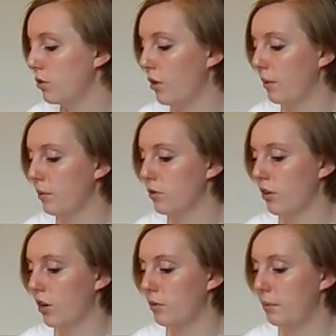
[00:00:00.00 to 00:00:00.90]
Also, I'm
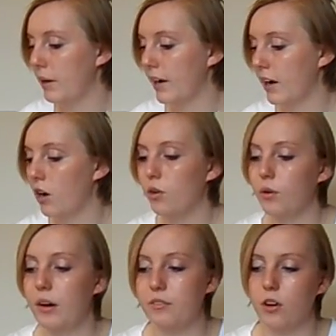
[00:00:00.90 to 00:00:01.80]
also going to be packing,
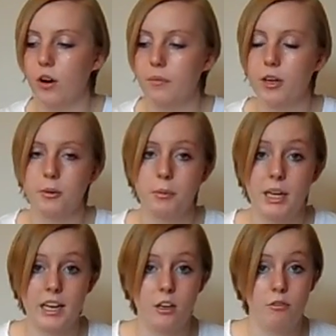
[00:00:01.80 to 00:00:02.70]
I'm going to be
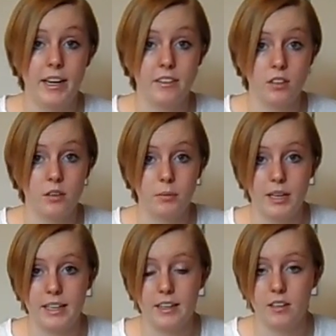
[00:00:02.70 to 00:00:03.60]
packing a razor,
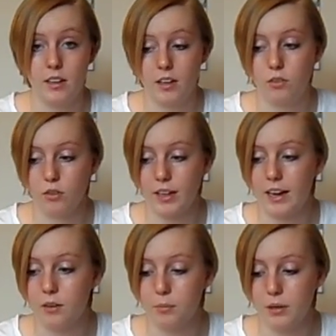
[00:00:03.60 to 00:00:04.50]
but I need to like sort
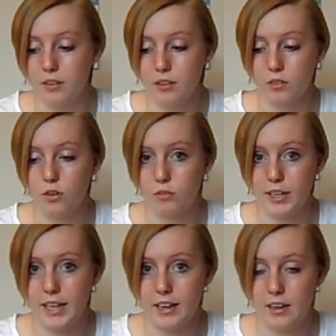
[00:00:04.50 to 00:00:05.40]
that out because it's not
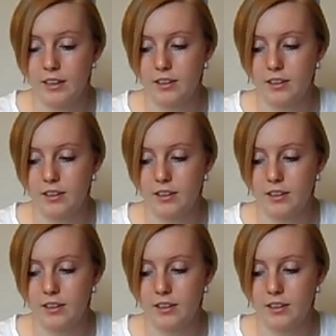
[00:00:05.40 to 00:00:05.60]
ready yet.